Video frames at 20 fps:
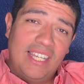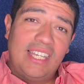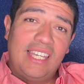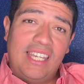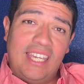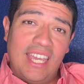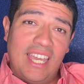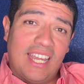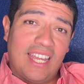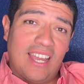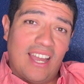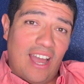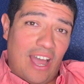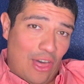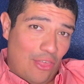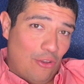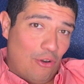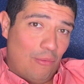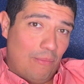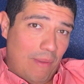kick
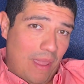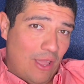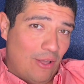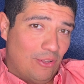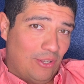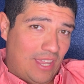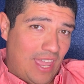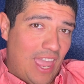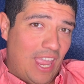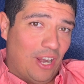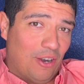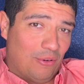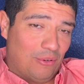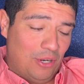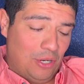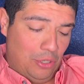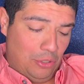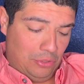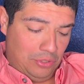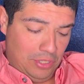other male
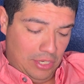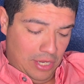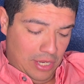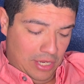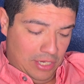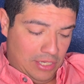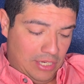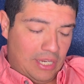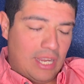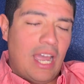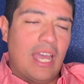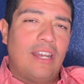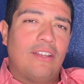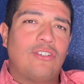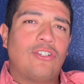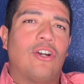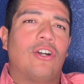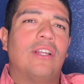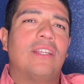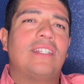kangaroos to kind of
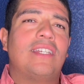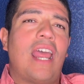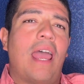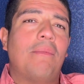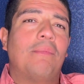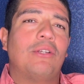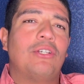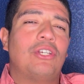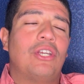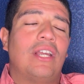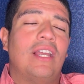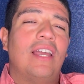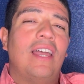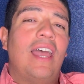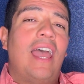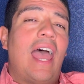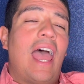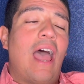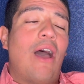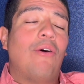start establishing
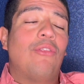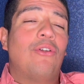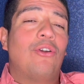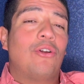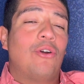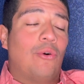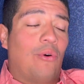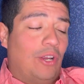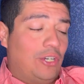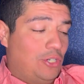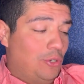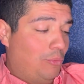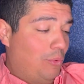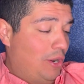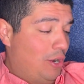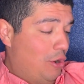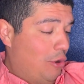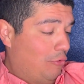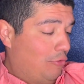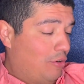how they're going to
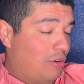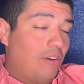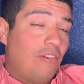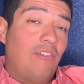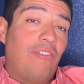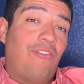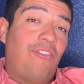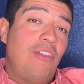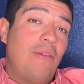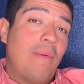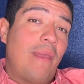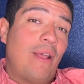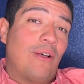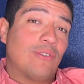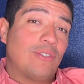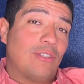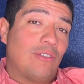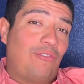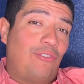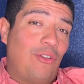win over
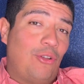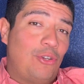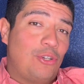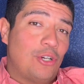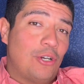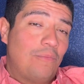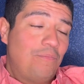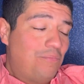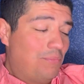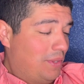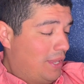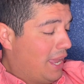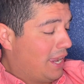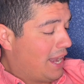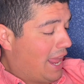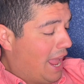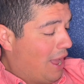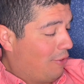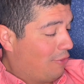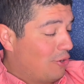females in the future and
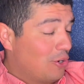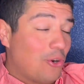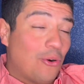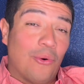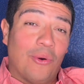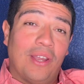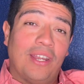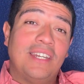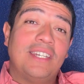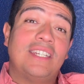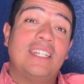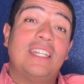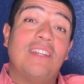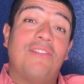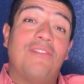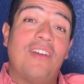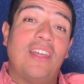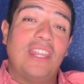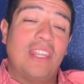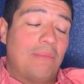how they're going to
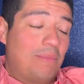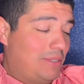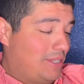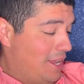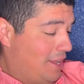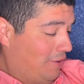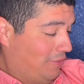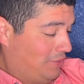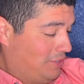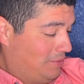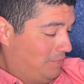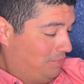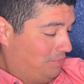defend themselves.